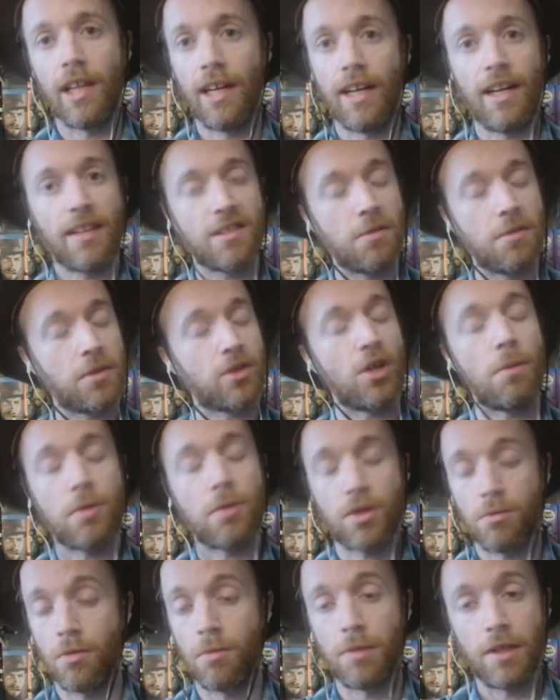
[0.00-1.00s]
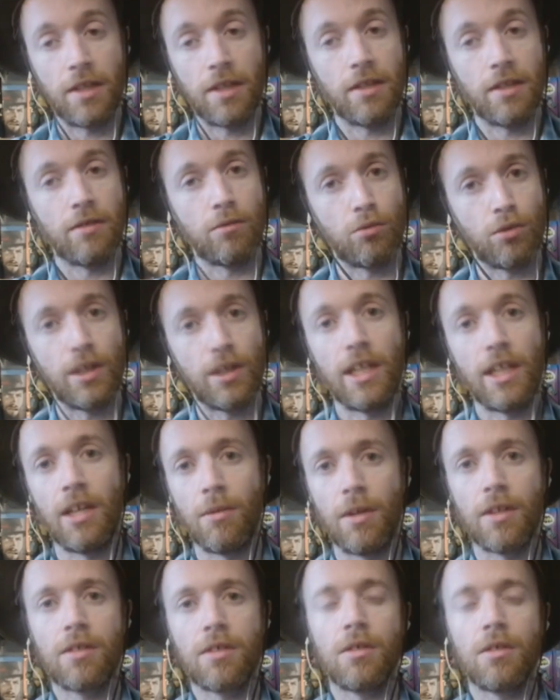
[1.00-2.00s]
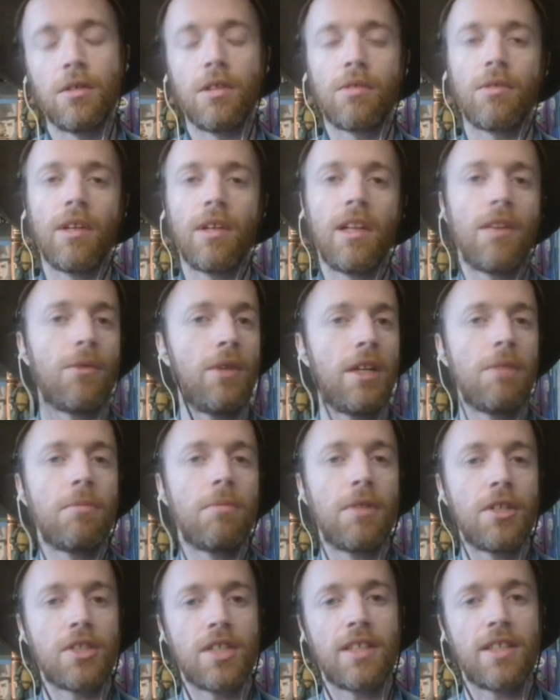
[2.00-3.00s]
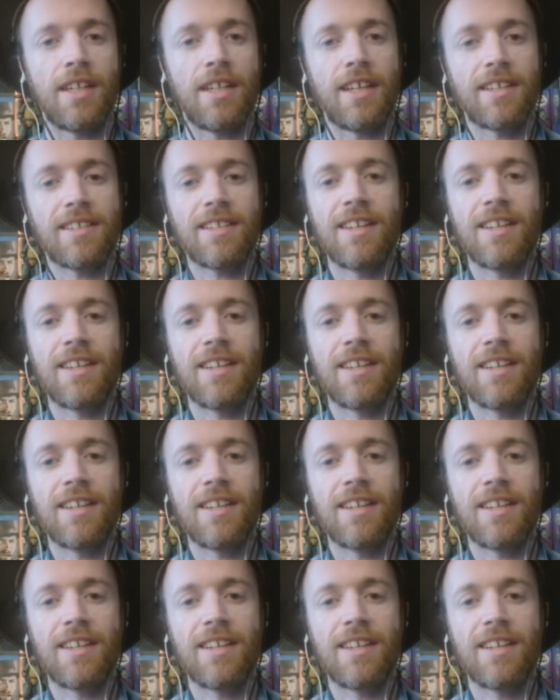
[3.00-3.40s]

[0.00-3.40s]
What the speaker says: a subscription would be really, really cool as well. I'd really appreciate that.